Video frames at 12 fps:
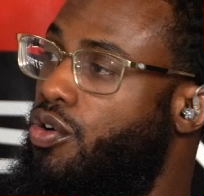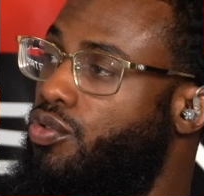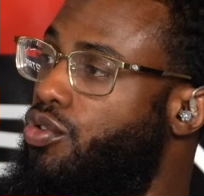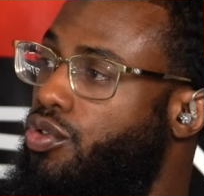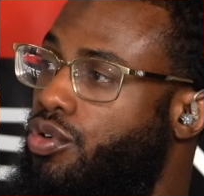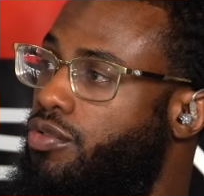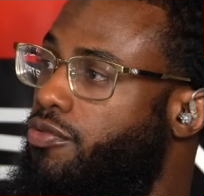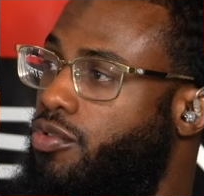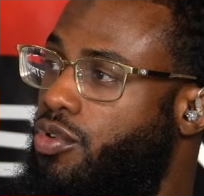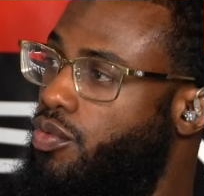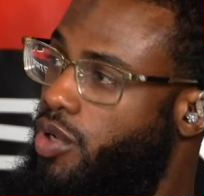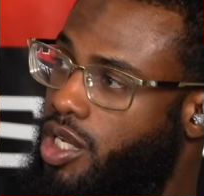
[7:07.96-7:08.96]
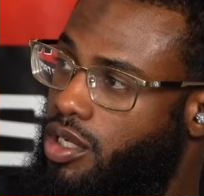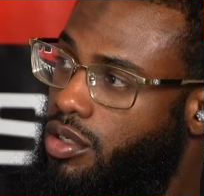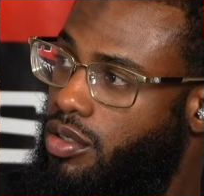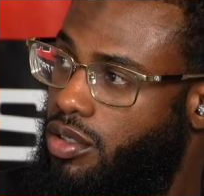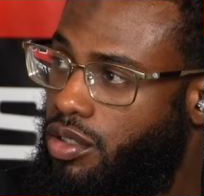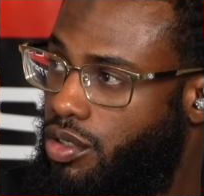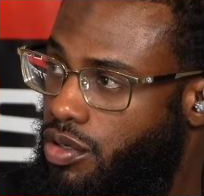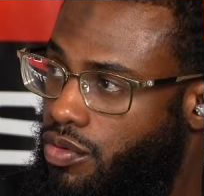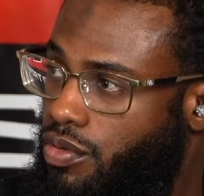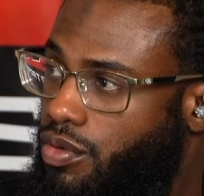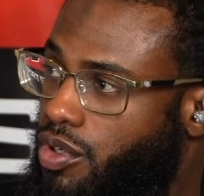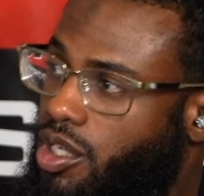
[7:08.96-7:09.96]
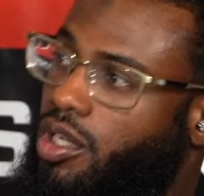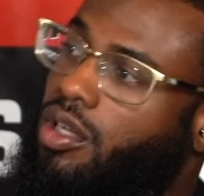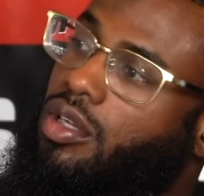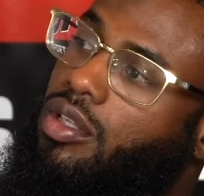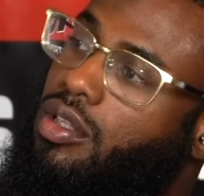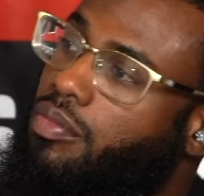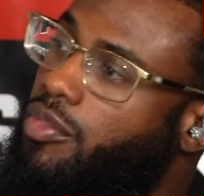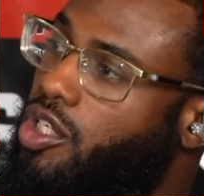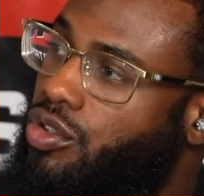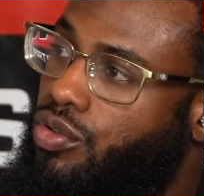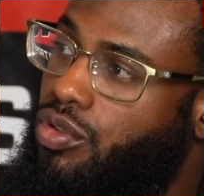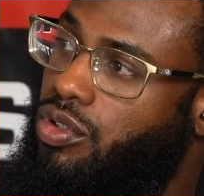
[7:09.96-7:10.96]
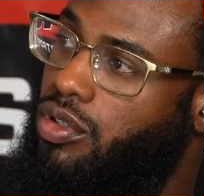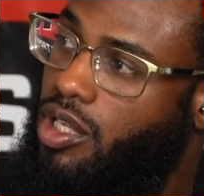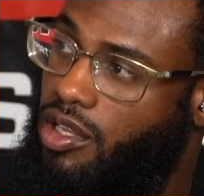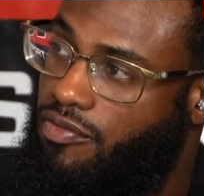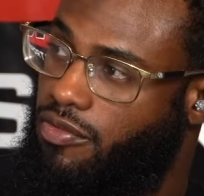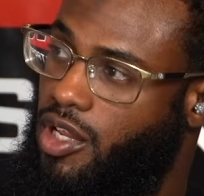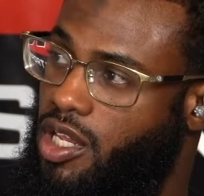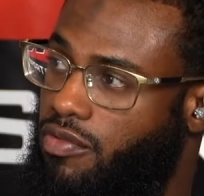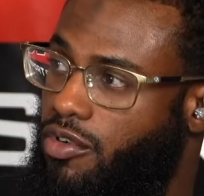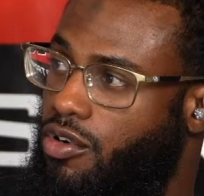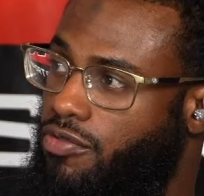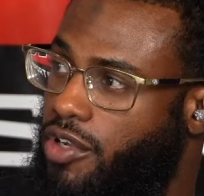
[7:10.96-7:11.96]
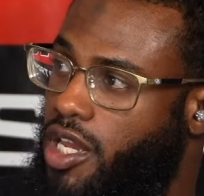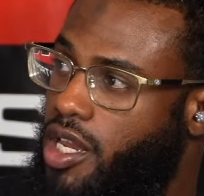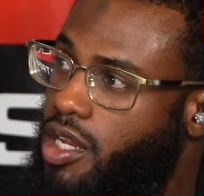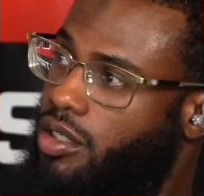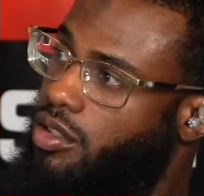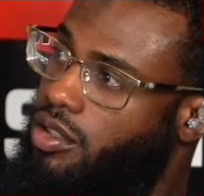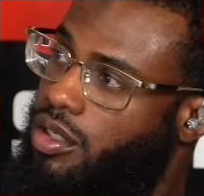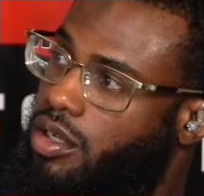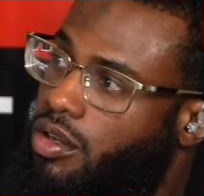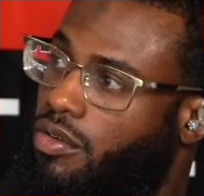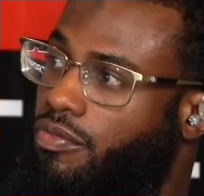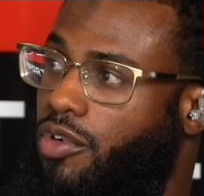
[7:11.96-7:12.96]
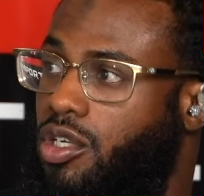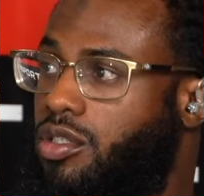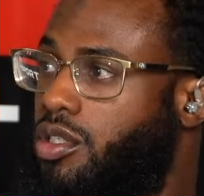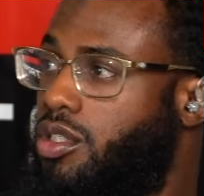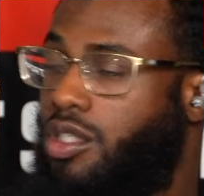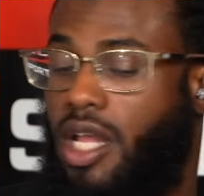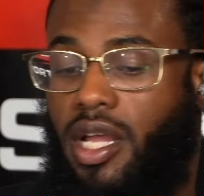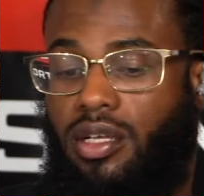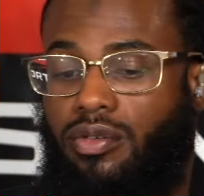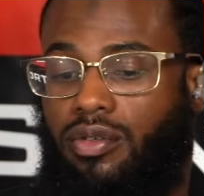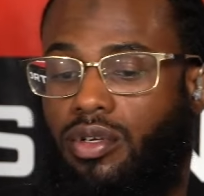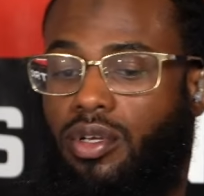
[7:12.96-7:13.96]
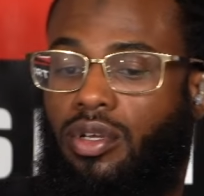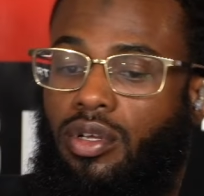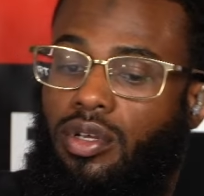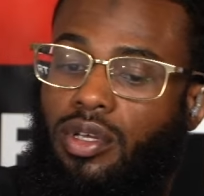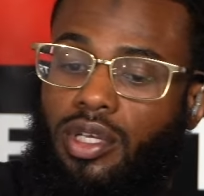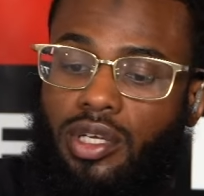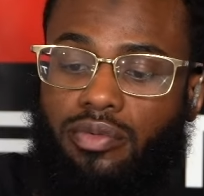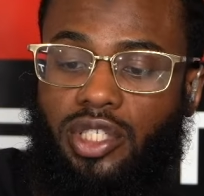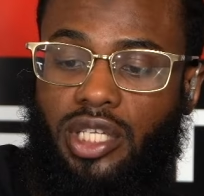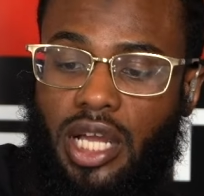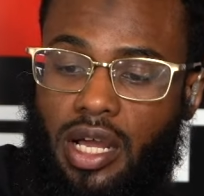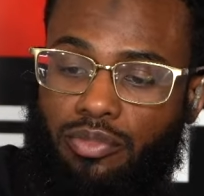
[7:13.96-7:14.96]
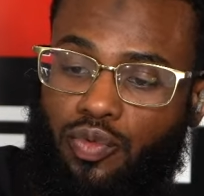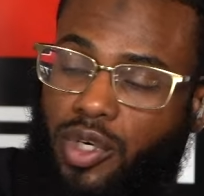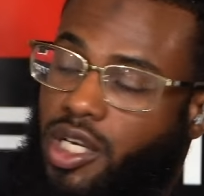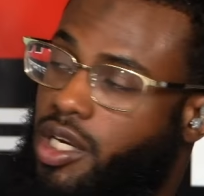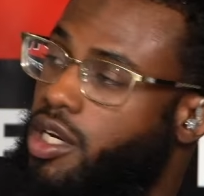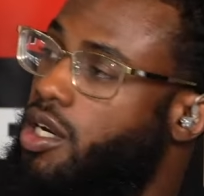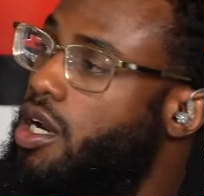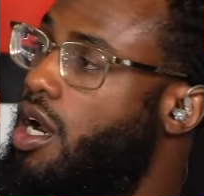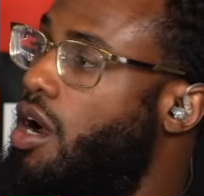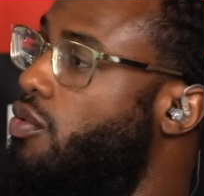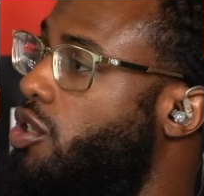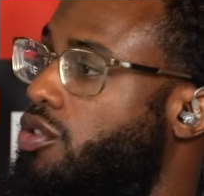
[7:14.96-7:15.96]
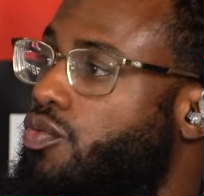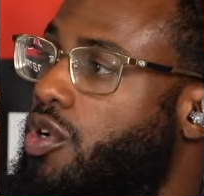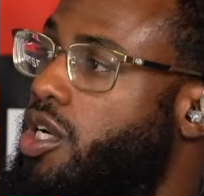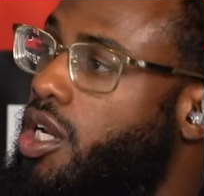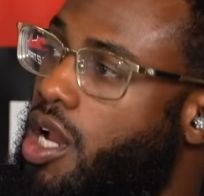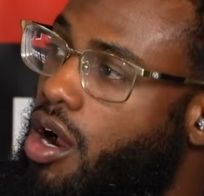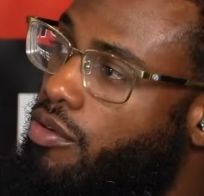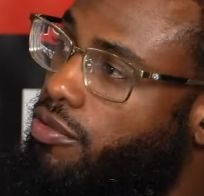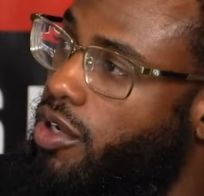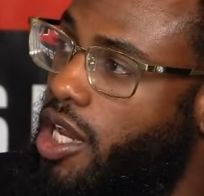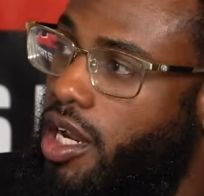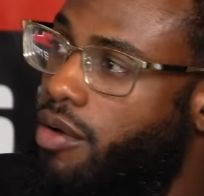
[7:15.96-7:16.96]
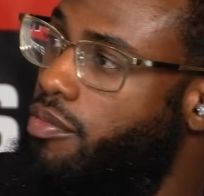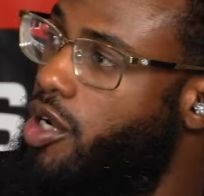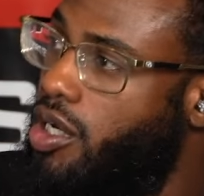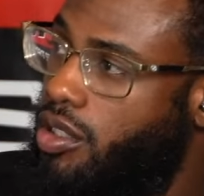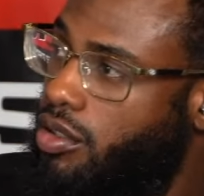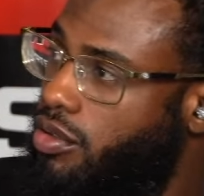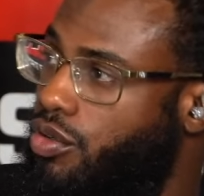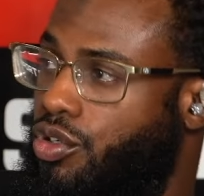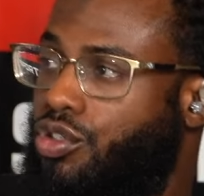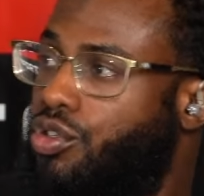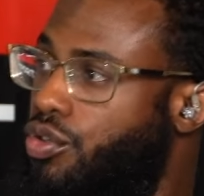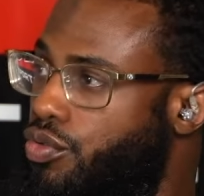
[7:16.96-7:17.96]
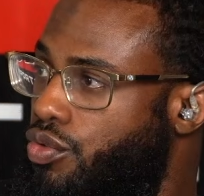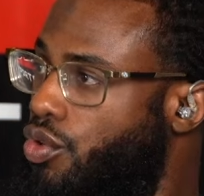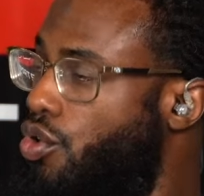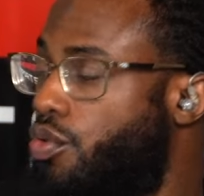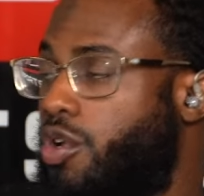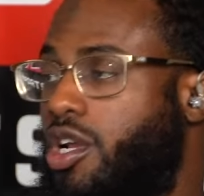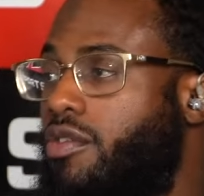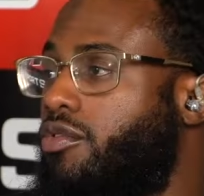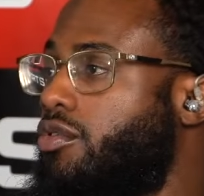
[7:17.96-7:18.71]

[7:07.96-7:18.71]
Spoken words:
do it for a week or two, the muscles inflate real fast. Versus like, it was times where I wasn't working out for like a month or two or whatever.